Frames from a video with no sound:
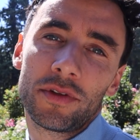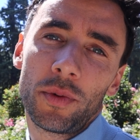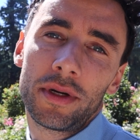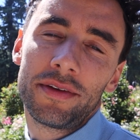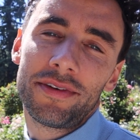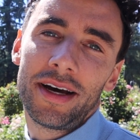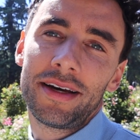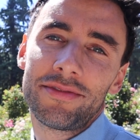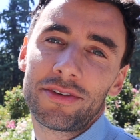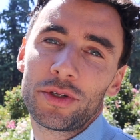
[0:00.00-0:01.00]

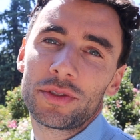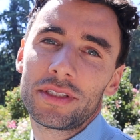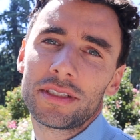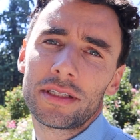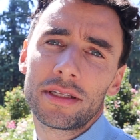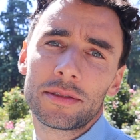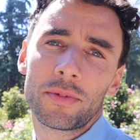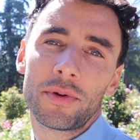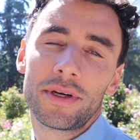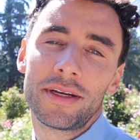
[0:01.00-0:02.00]
25 roses at this
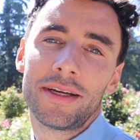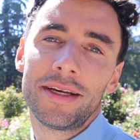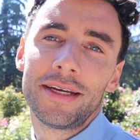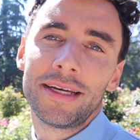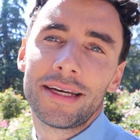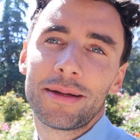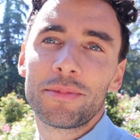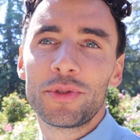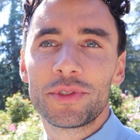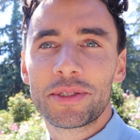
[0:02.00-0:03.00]
point.
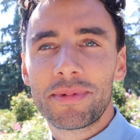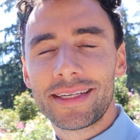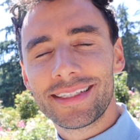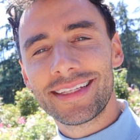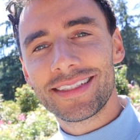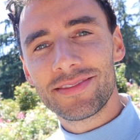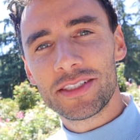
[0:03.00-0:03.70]
I'm losing my sense of